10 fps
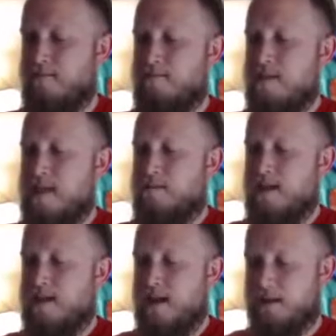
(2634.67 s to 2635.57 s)
Maybe
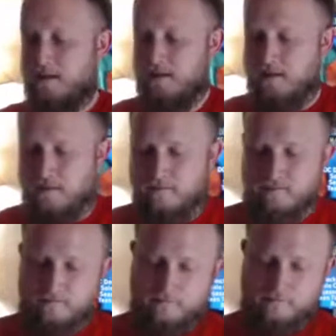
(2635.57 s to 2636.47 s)
next turn.
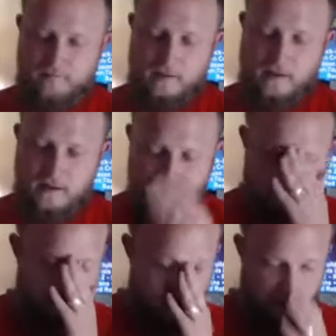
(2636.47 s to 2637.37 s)
I
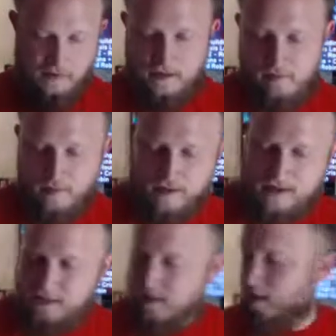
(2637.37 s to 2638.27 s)
think we want to
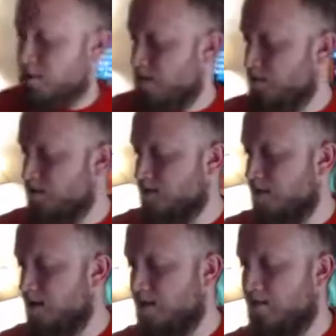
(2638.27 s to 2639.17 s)
get that Grant Wilson
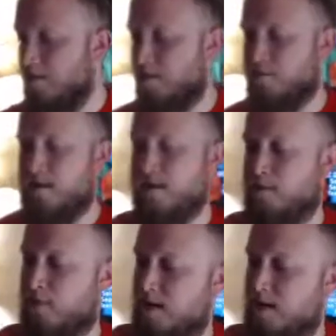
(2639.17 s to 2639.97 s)
card now that I just read